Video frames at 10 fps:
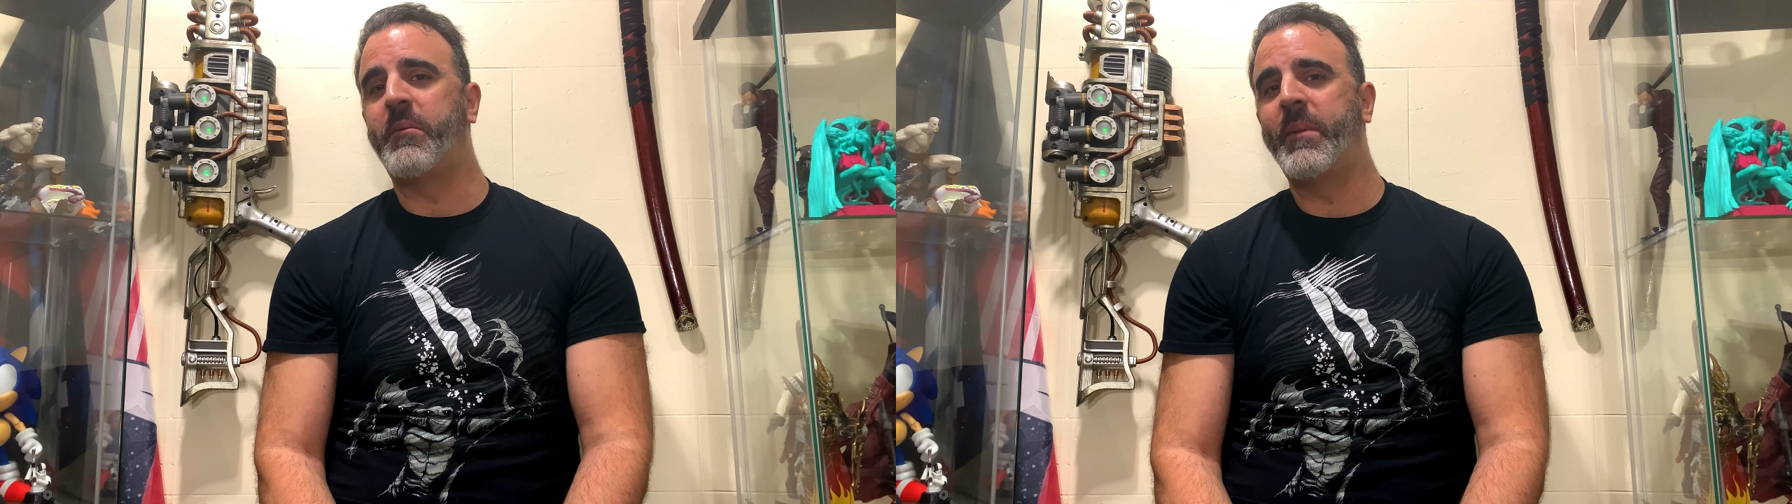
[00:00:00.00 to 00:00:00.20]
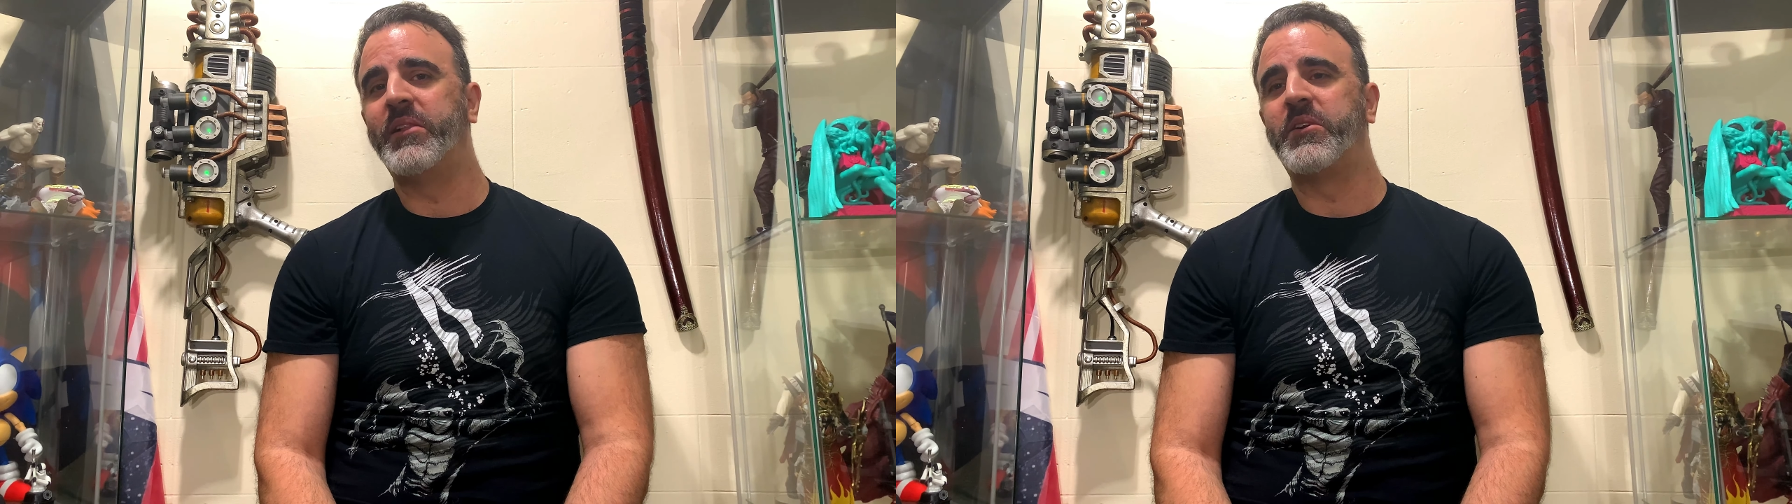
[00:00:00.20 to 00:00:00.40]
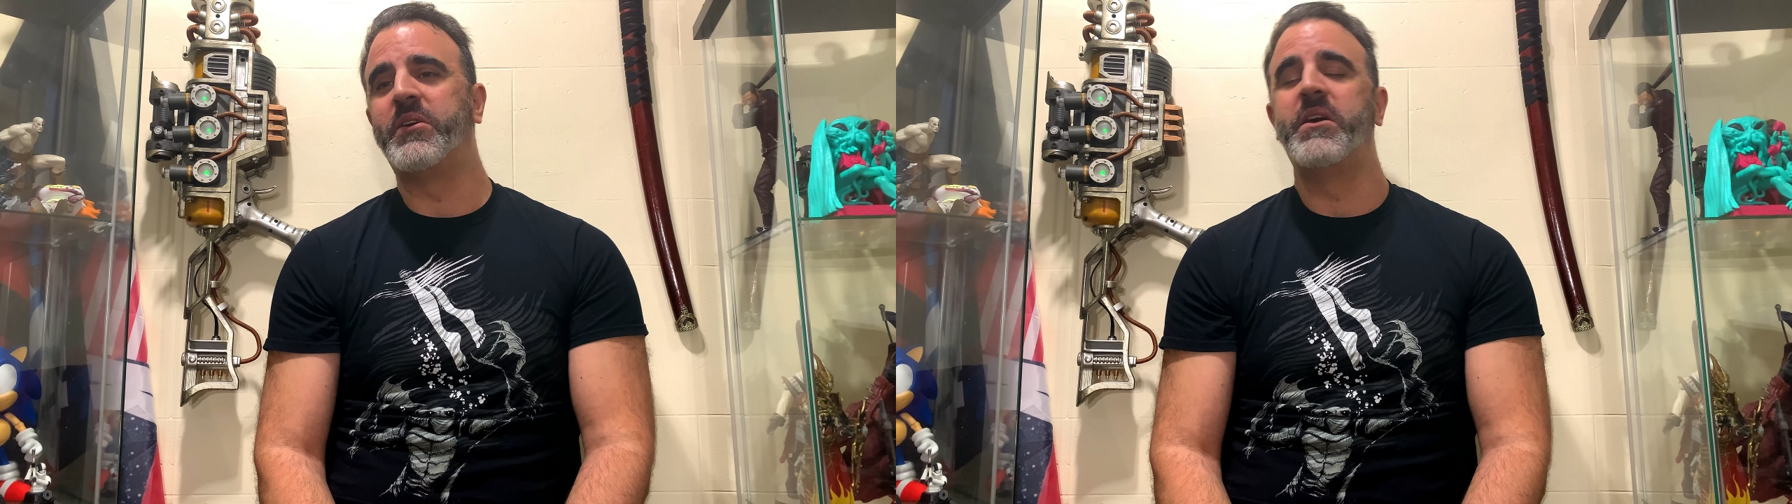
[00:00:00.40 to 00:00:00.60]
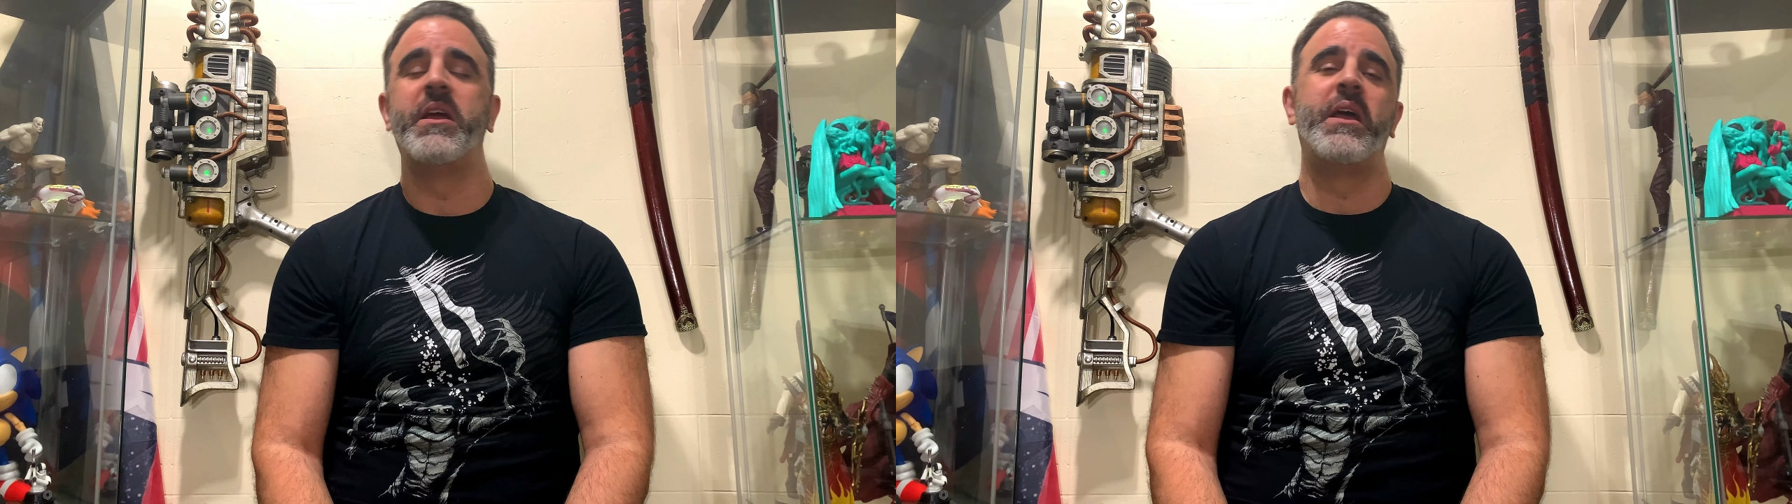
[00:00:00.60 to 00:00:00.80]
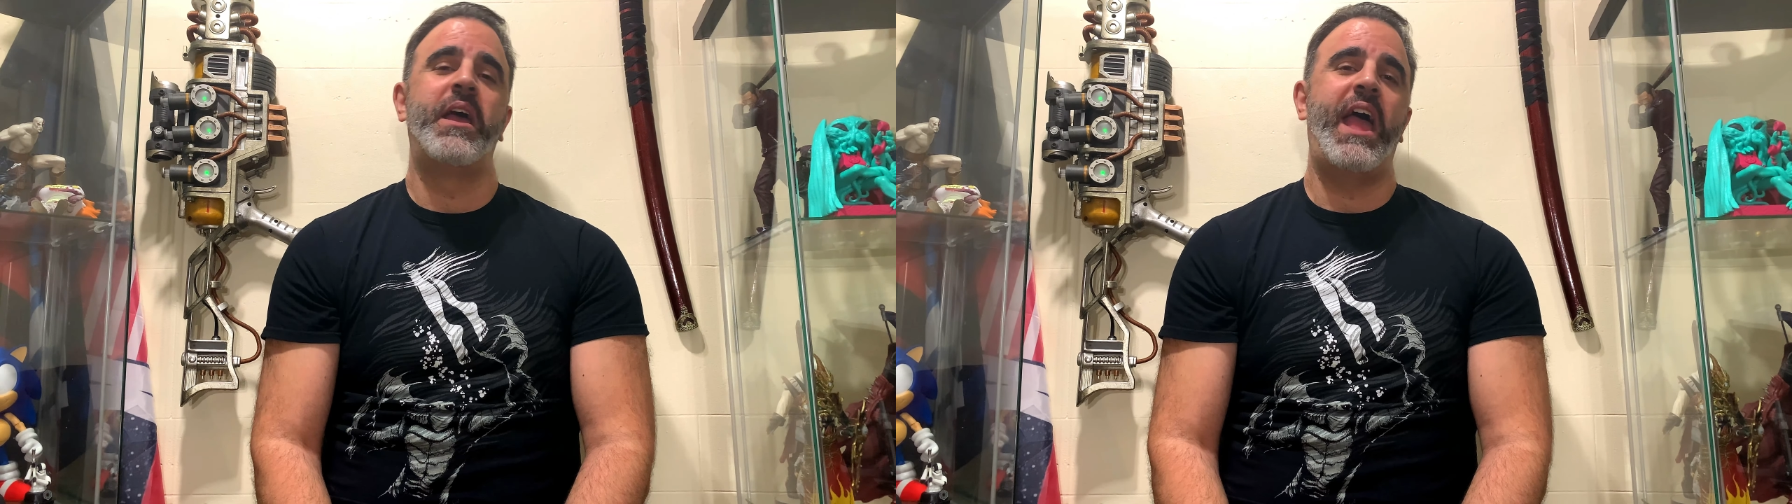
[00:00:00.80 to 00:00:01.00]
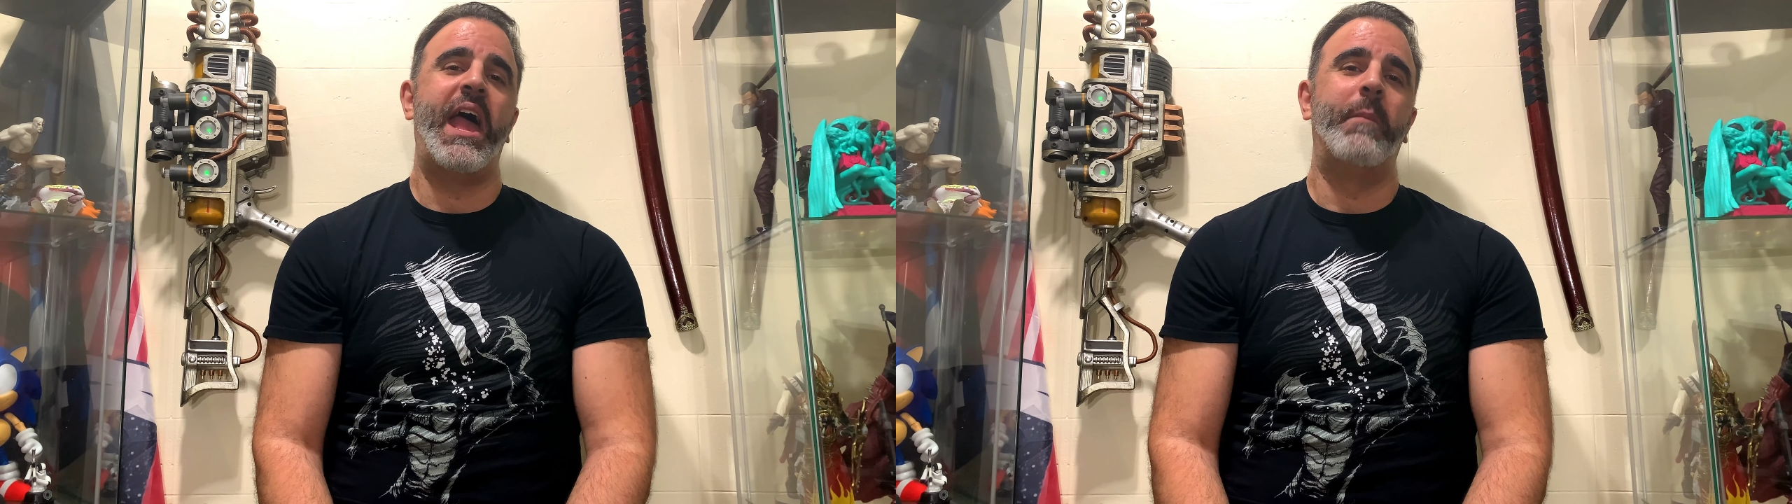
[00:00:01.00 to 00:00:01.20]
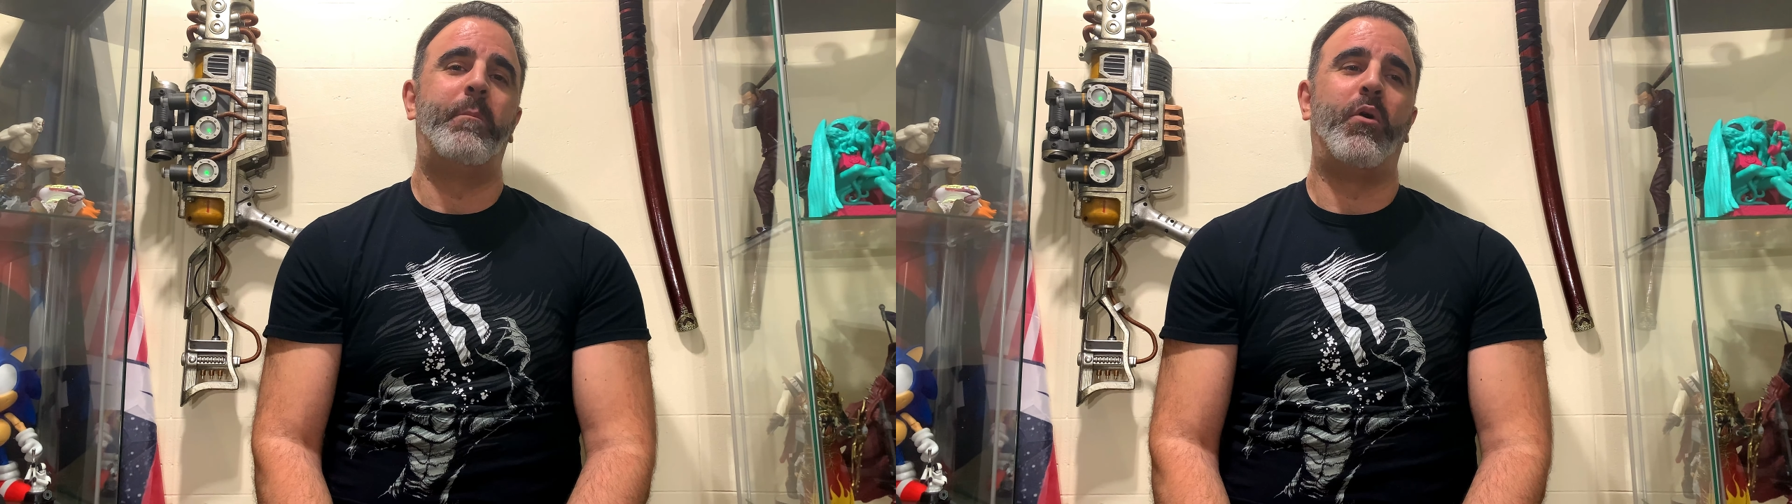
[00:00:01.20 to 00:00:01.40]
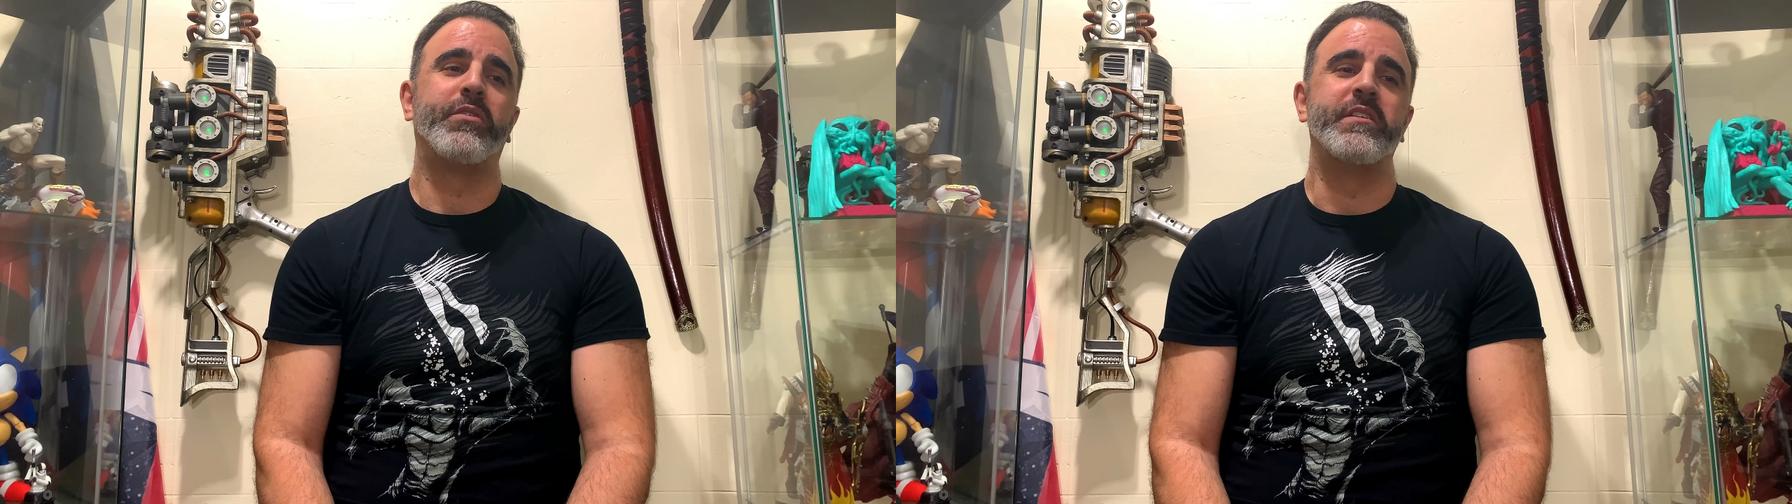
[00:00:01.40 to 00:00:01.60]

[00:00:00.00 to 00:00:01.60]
Miller, both